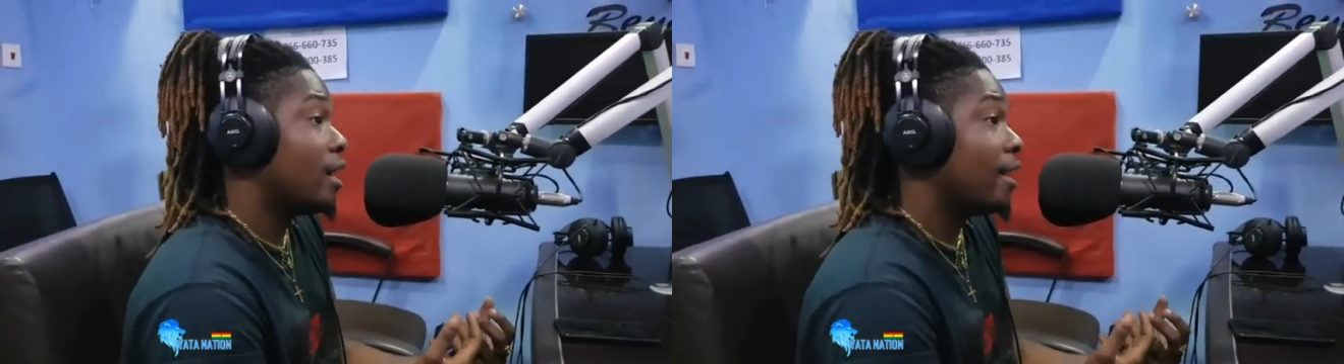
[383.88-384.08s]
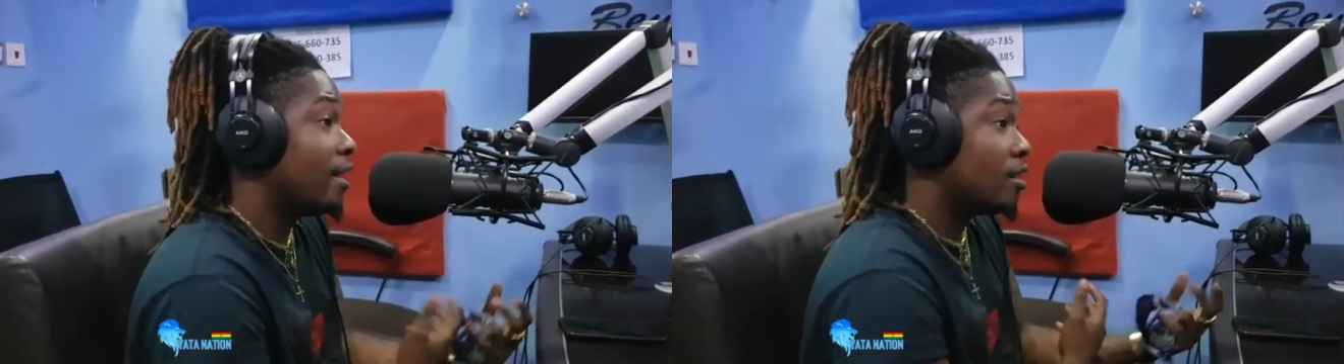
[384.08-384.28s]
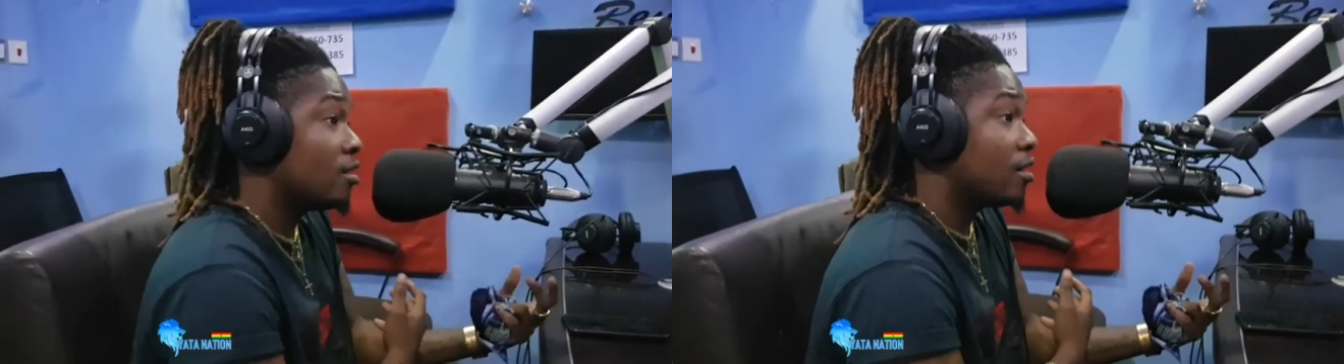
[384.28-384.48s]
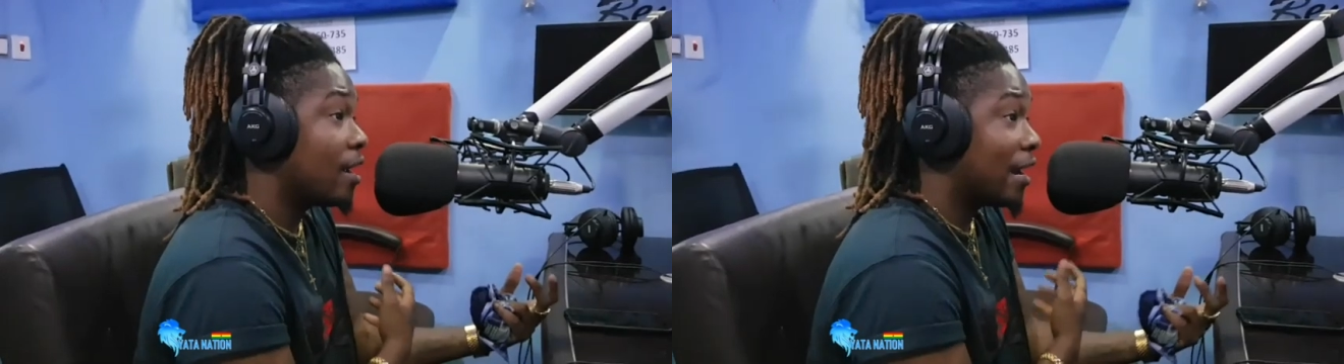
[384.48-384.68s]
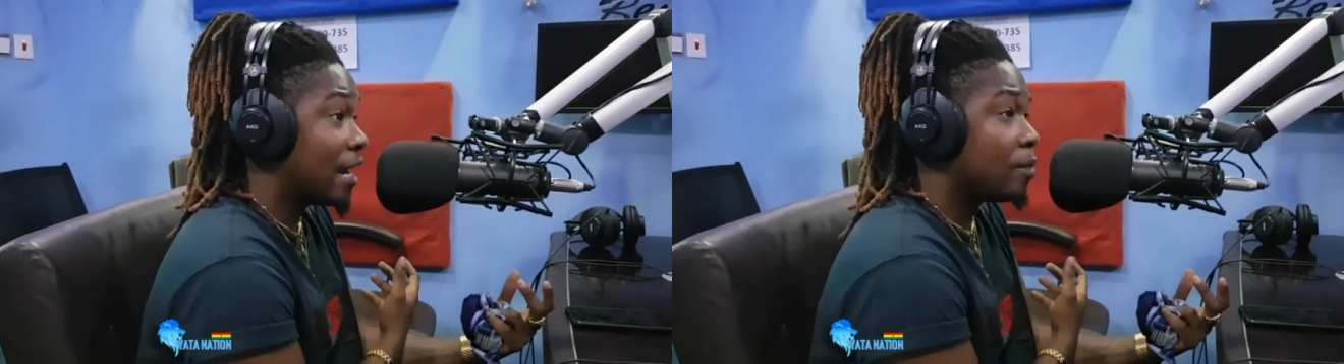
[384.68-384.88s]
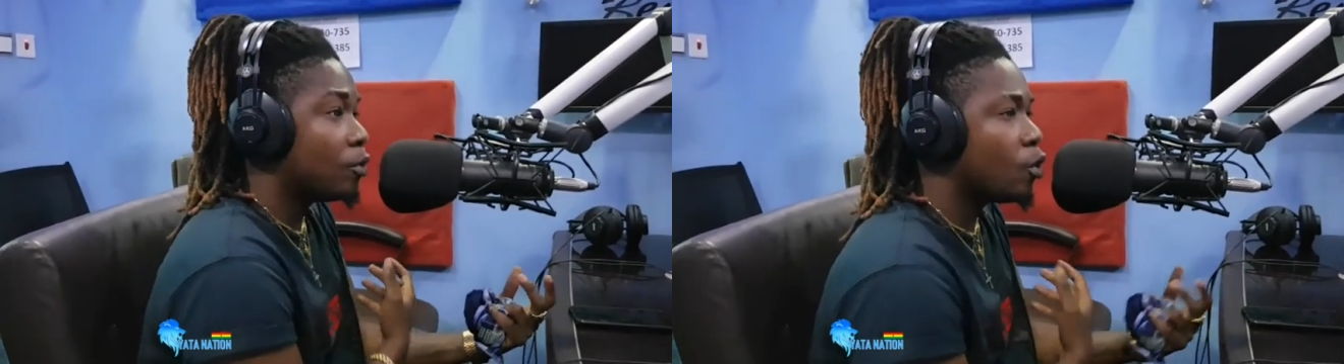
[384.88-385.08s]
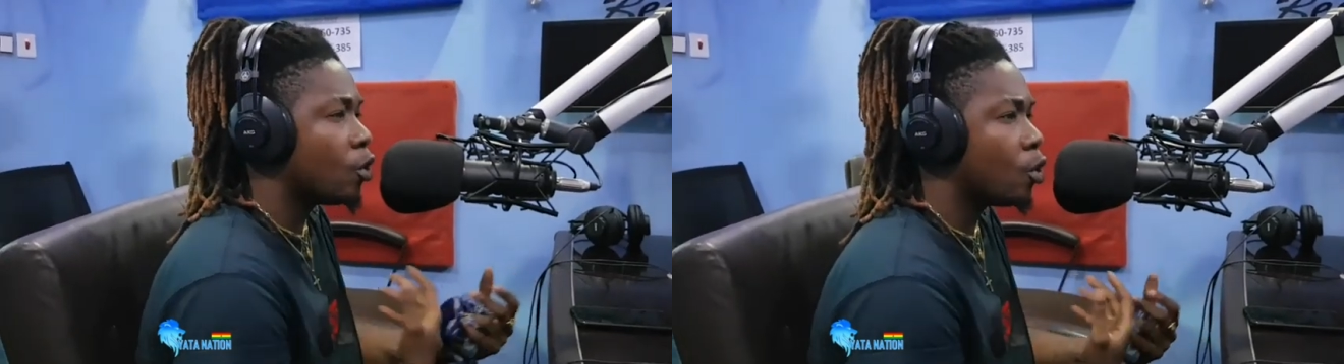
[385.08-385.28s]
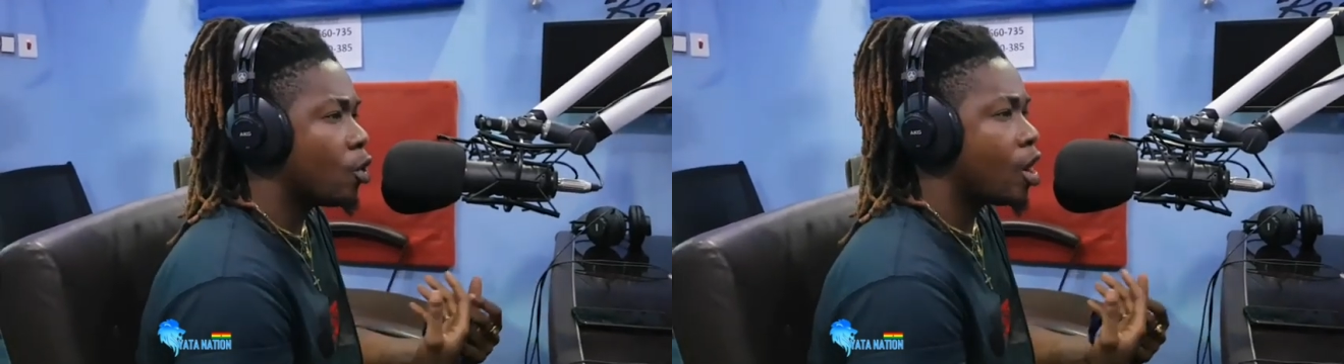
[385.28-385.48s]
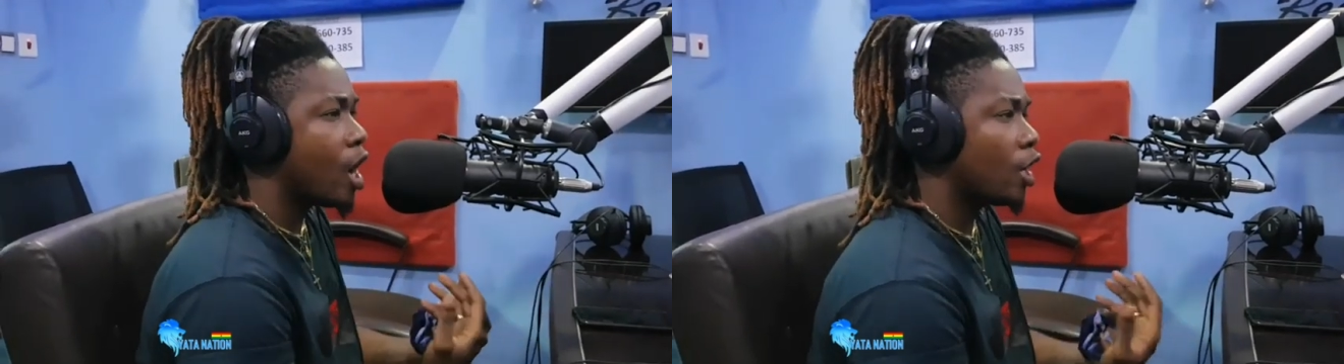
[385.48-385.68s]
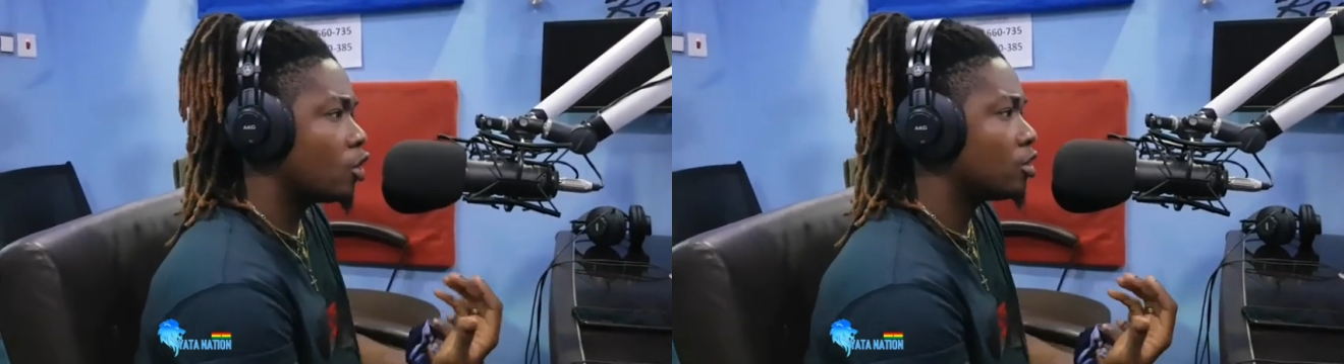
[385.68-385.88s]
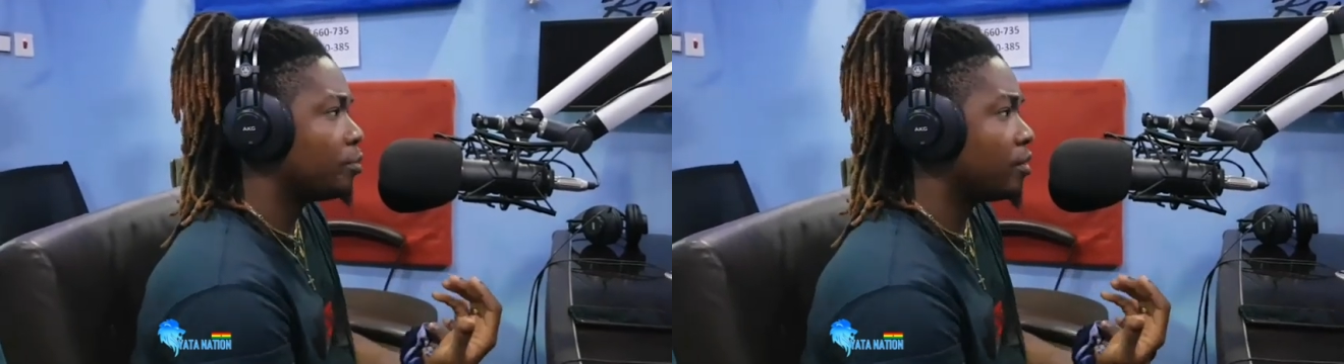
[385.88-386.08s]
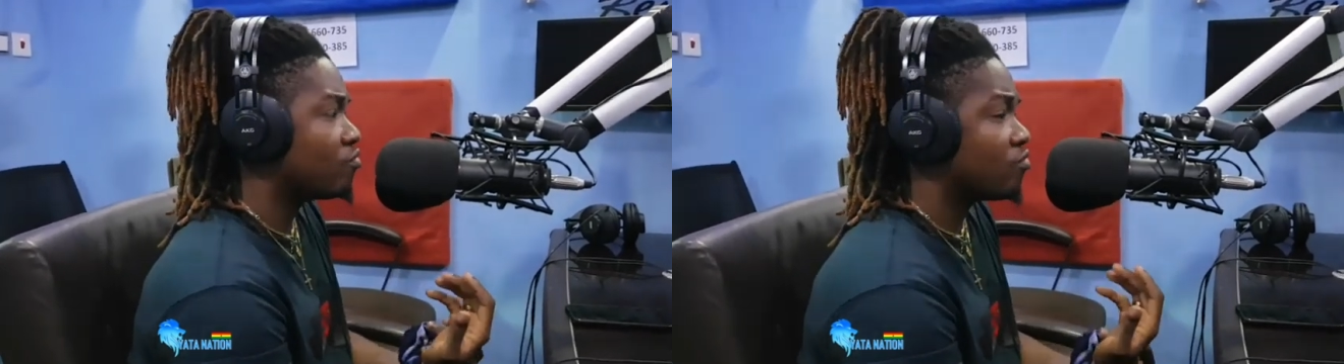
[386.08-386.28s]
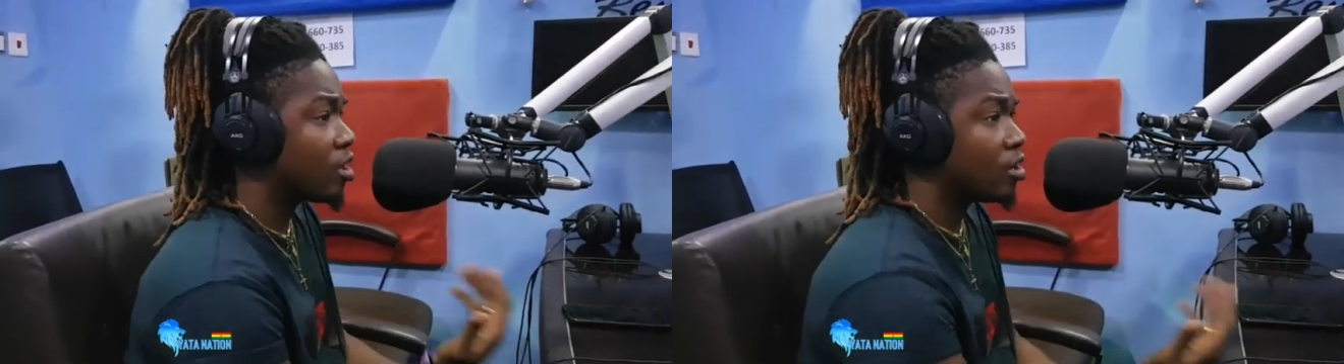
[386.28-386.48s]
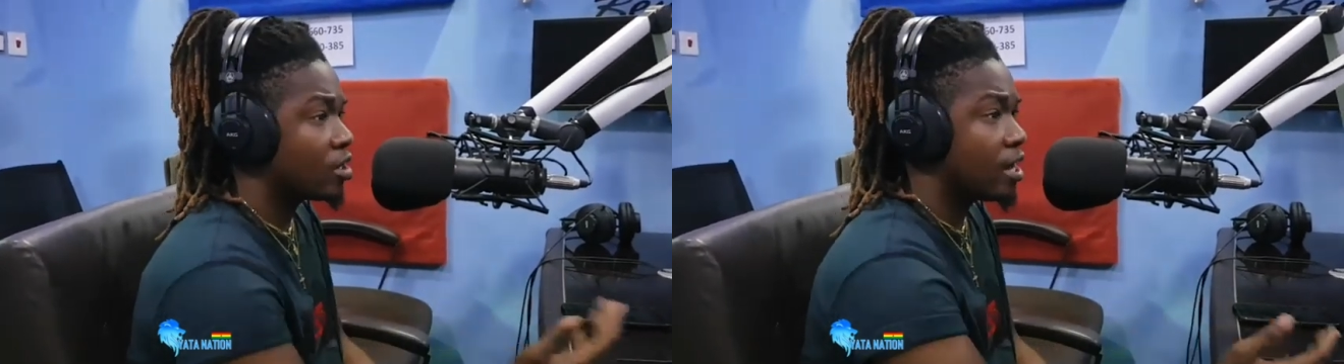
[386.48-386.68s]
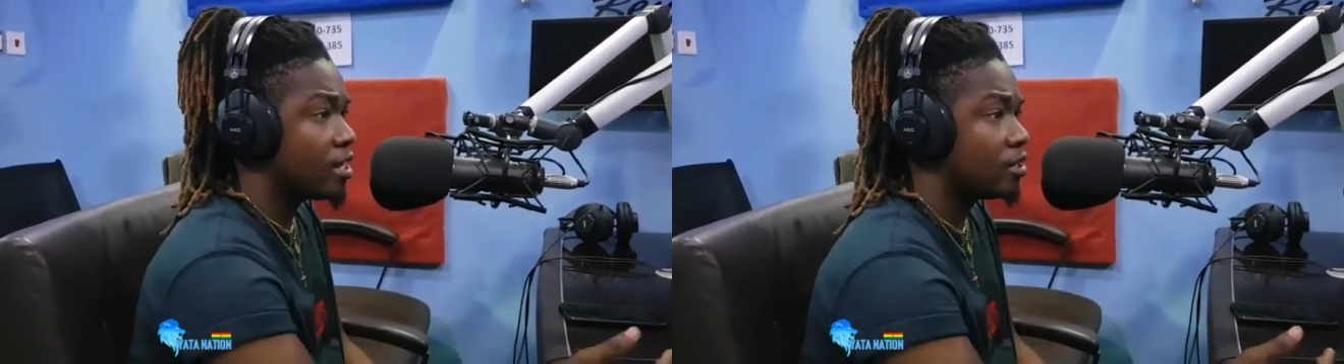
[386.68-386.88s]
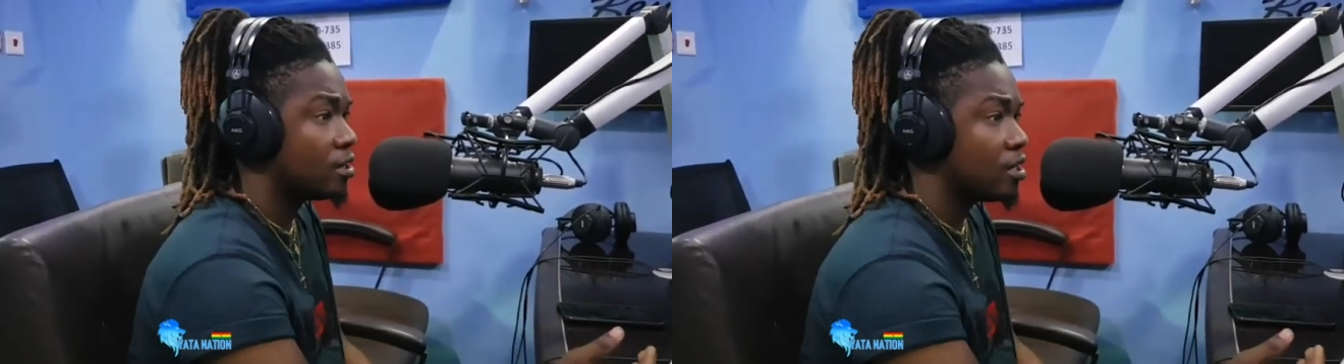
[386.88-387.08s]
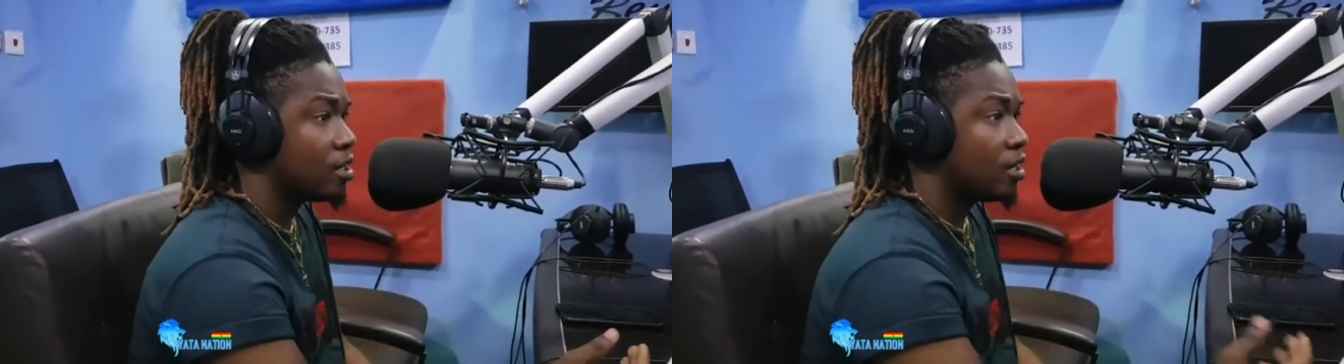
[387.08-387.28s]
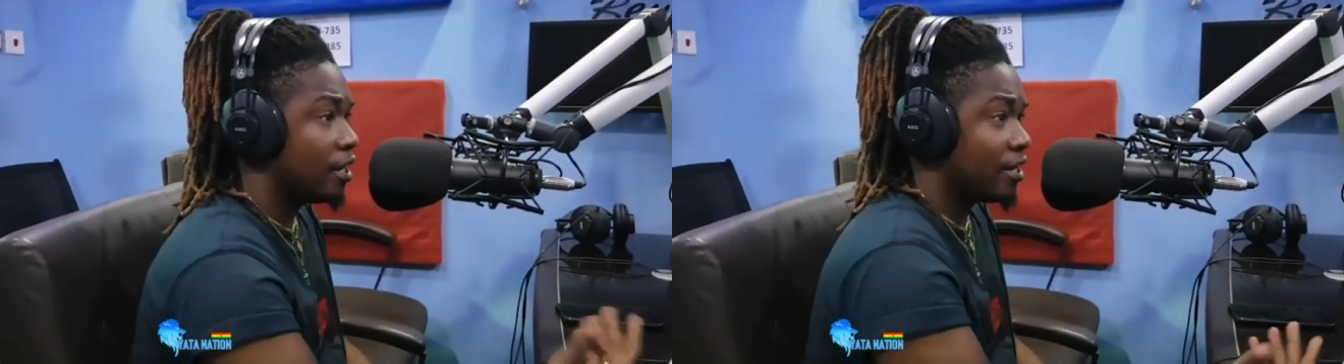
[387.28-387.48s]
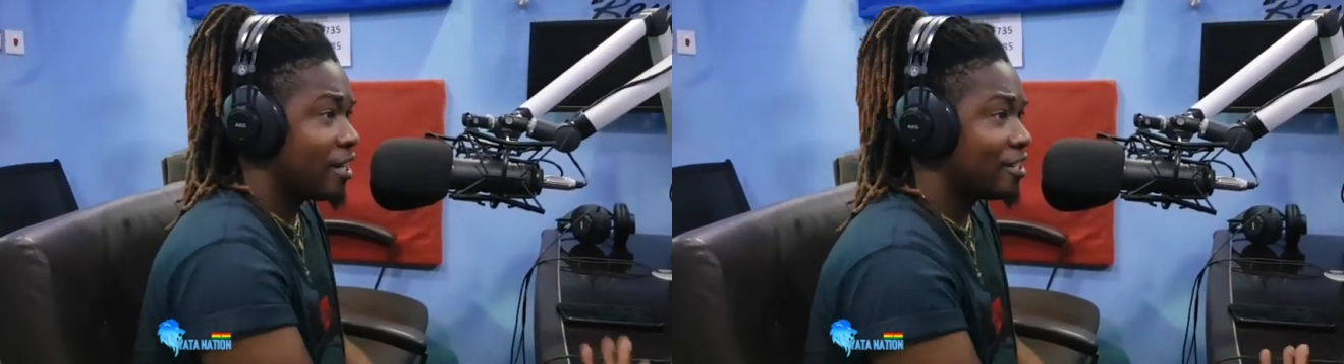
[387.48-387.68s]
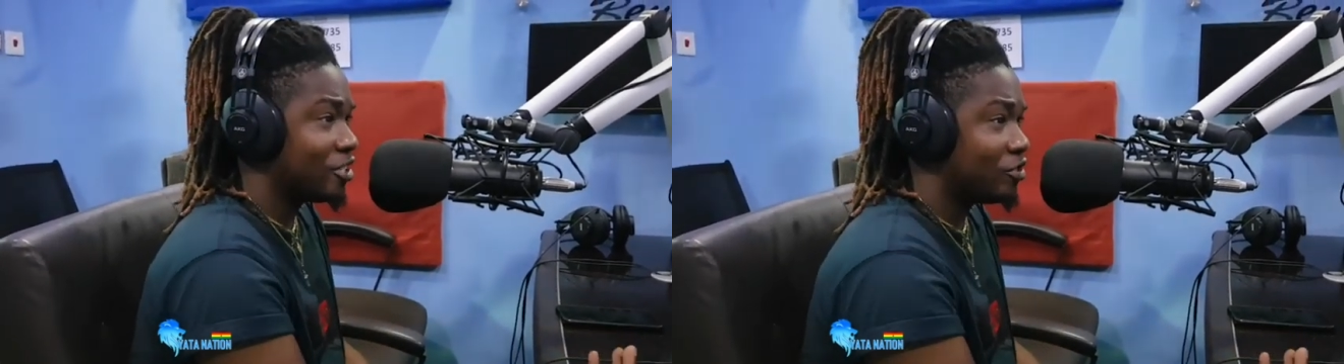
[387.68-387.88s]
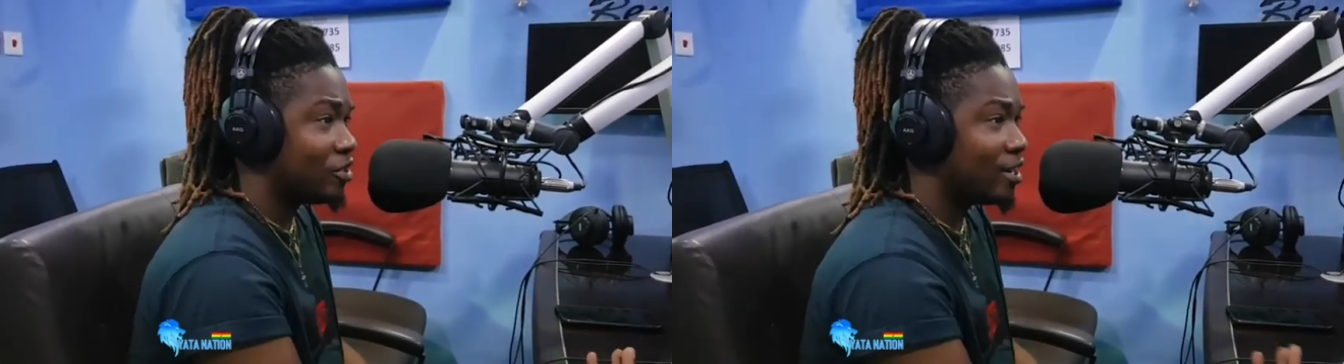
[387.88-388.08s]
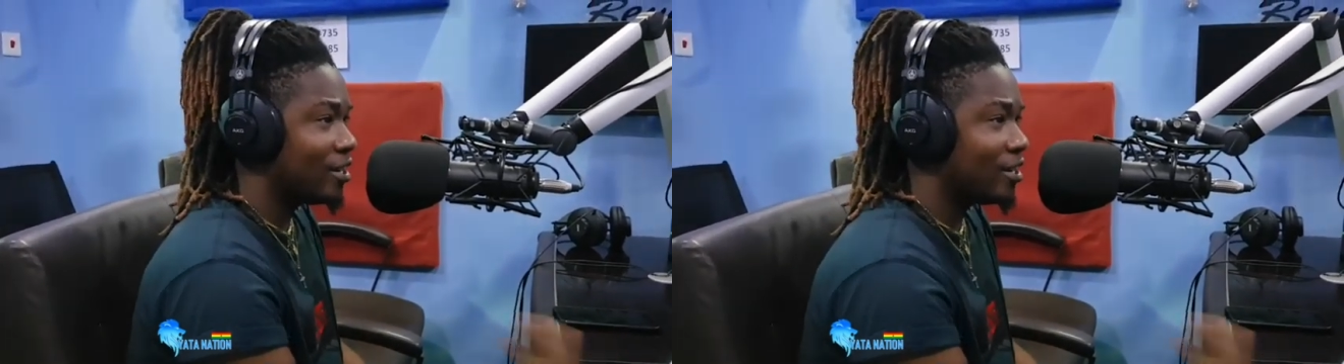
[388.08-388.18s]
in a label or are not being recognized in the industry.